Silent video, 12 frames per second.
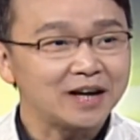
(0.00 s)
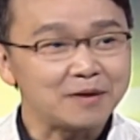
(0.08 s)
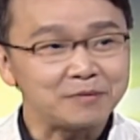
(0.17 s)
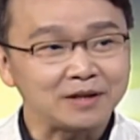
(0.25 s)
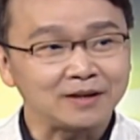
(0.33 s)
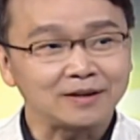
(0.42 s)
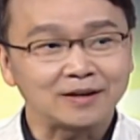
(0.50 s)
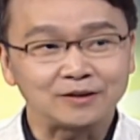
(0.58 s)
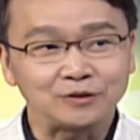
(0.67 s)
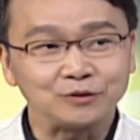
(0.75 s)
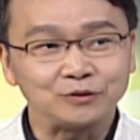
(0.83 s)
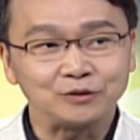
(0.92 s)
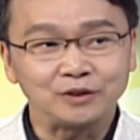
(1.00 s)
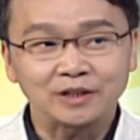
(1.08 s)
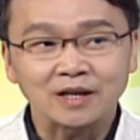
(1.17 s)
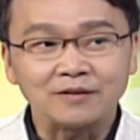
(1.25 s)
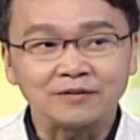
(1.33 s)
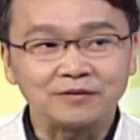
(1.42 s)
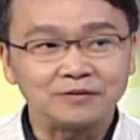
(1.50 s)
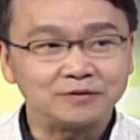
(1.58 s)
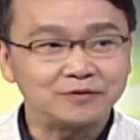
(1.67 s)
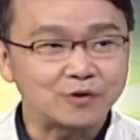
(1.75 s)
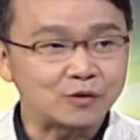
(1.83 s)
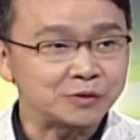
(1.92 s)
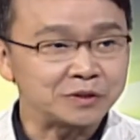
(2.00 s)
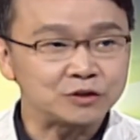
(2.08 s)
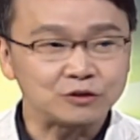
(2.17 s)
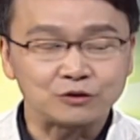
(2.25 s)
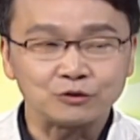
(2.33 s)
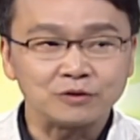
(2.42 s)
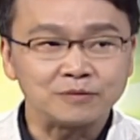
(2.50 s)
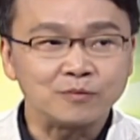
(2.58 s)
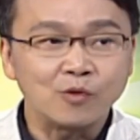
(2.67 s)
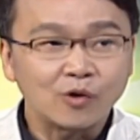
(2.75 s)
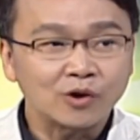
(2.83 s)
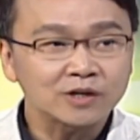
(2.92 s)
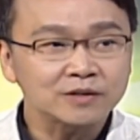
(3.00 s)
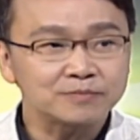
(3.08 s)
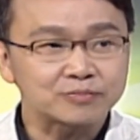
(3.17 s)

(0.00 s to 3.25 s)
I mean, are you looking forward to doing more